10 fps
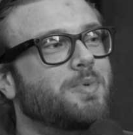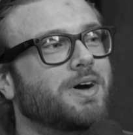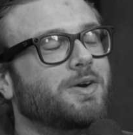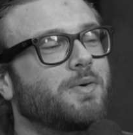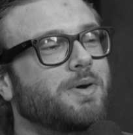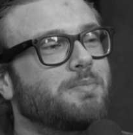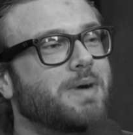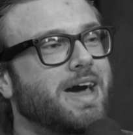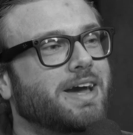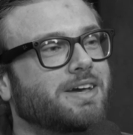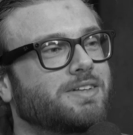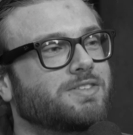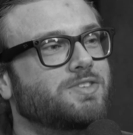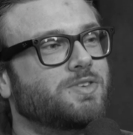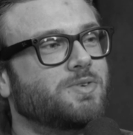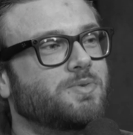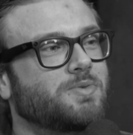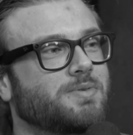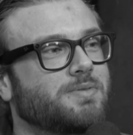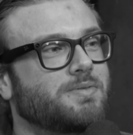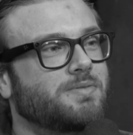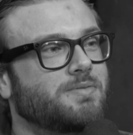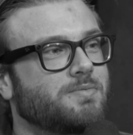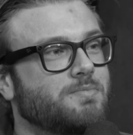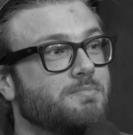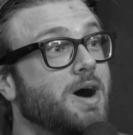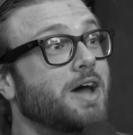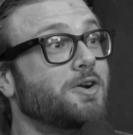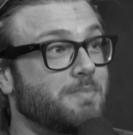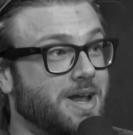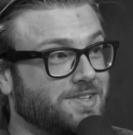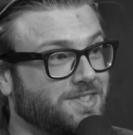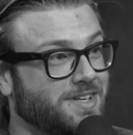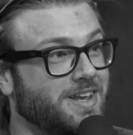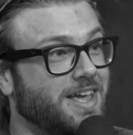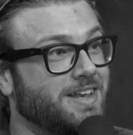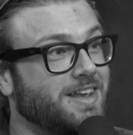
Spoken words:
But going back to modern medicine and